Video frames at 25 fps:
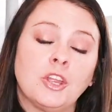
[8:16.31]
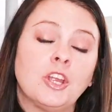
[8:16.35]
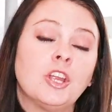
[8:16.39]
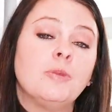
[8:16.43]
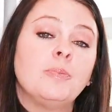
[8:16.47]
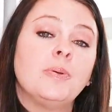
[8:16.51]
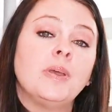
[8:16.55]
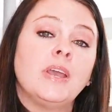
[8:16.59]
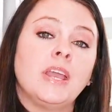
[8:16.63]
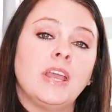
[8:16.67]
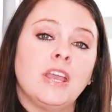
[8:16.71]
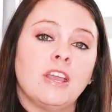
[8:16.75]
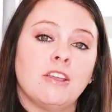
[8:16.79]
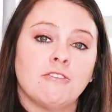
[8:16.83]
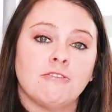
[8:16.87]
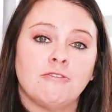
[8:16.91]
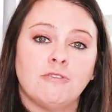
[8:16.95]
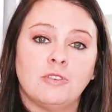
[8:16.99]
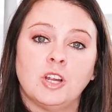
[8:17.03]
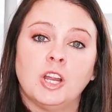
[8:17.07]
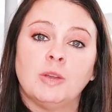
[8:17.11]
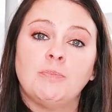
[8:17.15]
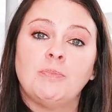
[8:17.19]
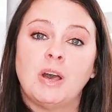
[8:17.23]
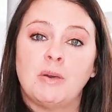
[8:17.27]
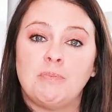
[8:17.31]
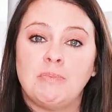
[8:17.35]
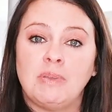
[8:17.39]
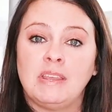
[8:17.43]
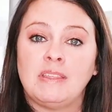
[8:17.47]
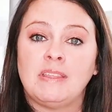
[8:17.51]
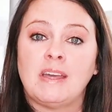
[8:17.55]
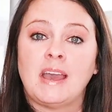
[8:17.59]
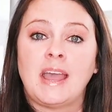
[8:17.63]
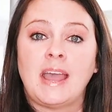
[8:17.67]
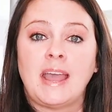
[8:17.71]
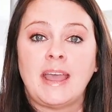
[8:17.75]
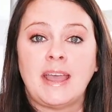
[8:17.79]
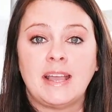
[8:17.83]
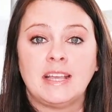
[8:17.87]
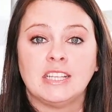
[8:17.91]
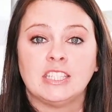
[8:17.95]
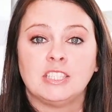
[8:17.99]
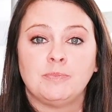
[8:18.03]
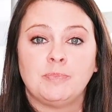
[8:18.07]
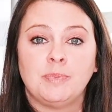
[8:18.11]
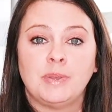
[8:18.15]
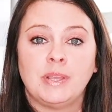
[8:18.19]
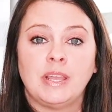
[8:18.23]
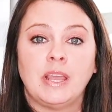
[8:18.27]
You're paying for a puppy that
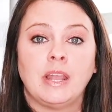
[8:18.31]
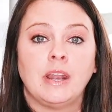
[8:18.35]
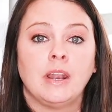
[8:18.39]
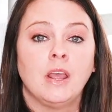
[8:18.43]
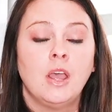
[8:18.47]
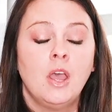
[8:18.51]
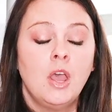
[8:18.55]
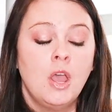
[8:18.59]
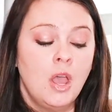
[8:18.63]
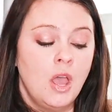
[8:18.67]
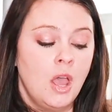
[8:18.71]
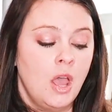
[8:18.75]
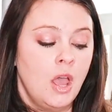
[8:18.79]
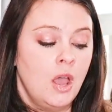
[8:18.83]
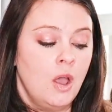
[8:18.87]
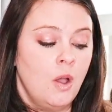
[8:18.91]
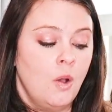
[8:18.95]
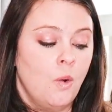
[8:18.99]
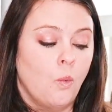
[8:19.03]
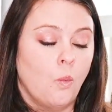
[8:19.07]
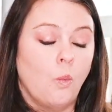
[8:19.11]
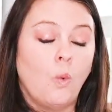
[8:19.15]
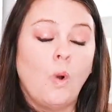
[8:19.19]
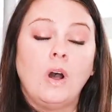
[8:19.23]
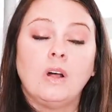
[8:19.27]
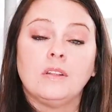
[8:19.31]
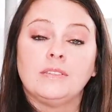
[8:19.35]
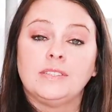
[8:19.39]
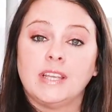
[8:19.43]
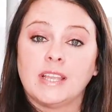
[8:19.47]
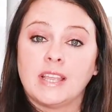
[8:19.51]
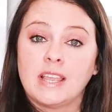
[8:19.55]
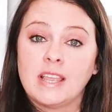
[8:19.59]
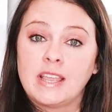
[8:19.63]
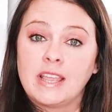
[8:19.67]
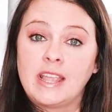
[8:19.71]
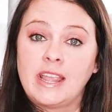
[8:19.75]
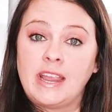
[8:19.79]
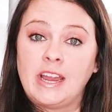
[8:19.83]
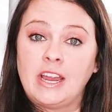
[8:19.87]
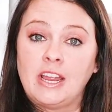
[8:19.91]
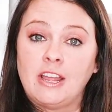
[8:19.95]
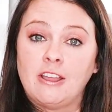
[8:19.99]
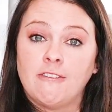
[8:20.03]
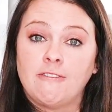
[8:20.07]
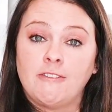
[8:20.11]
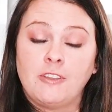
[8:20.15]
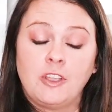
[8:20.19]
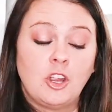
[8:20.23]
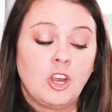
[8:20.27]
has been well taken care
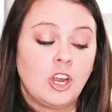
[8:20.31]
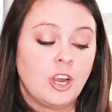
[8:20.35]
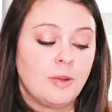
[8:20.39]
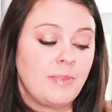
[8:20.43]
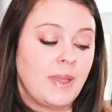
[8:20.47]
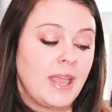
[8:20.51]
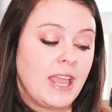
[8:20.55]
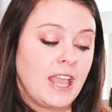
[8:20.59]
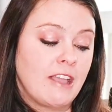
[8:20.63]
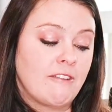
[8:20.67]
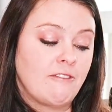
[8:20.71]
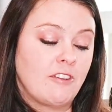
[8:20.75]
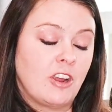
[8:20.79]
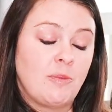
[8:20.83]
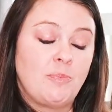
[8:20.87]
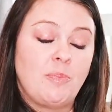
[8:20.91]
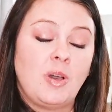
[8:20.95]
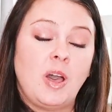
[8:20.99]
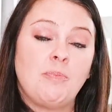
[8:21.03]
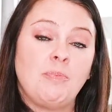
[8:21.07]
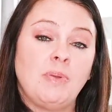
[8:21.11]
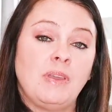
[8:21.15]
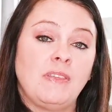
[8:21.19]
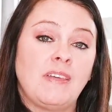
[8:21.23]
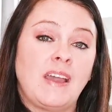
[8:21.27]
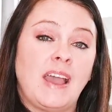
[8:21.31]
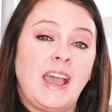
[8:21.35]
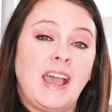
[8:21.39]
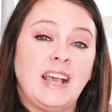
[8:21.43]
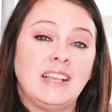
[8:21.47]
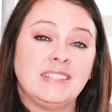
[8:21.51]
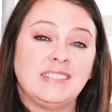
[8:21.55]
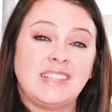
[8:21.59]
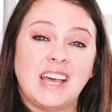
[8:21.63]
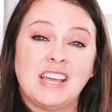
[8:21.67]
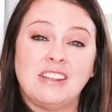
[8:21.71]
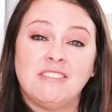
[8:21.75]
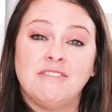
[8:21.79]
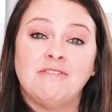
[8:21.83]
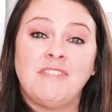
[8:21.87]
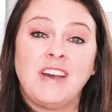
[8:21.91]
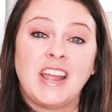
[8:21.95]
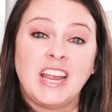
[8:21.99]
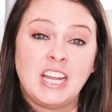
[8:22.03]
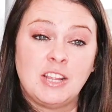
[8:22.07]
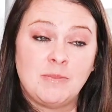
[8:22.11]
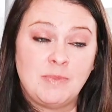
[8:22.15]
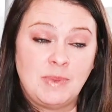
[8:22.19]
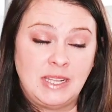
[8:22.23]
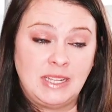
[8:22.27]
of. You're paying for a puppy that has had
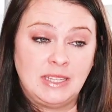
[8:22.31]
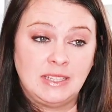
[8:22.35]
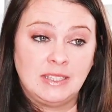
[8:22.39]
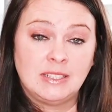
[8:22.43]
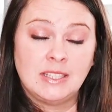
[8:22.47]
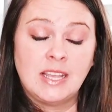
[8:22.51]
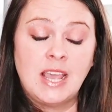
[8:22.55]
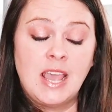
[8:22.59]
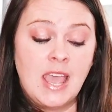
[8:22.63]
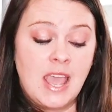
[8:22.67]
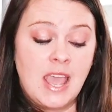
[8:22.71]
vitamins